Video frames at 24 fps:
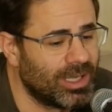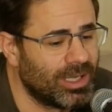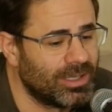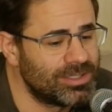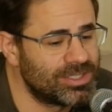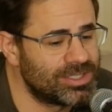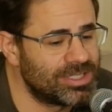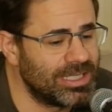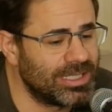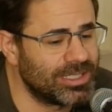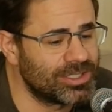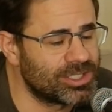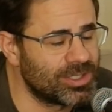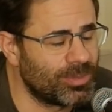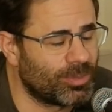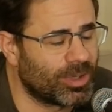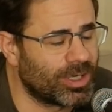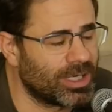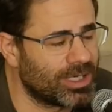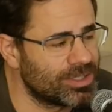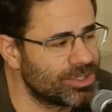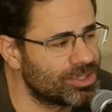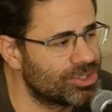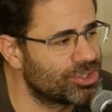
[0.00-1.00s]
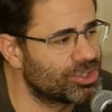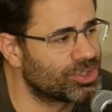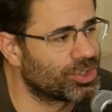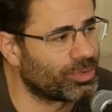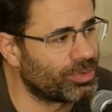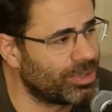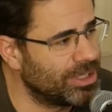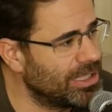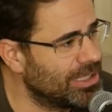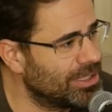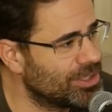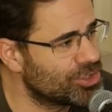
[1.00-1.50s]
seeing someone on a
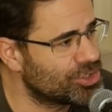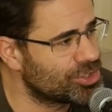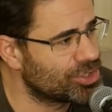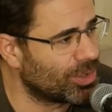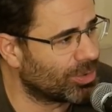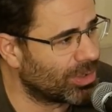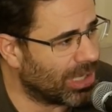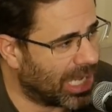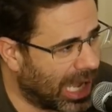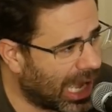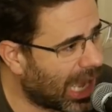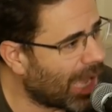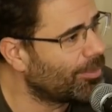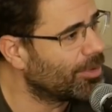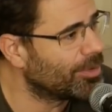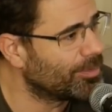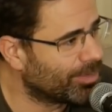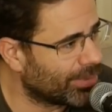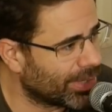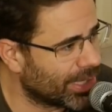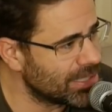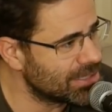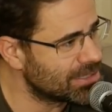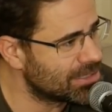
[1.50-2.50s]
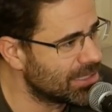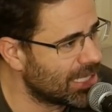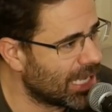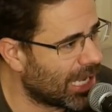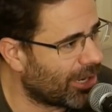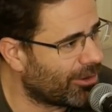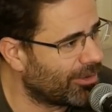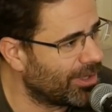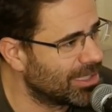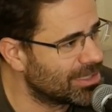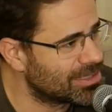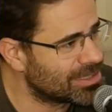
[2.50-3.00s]
screen is so commonplace
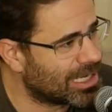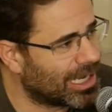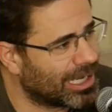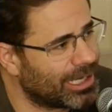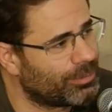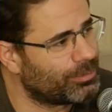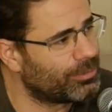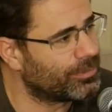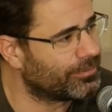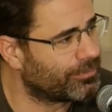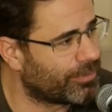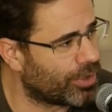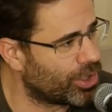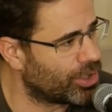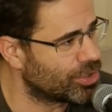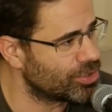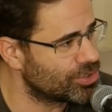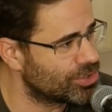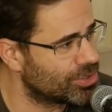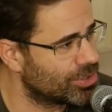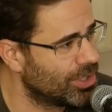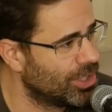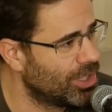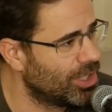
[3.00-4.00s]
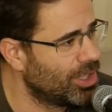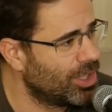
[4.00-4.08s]
now, it's kind of reversed.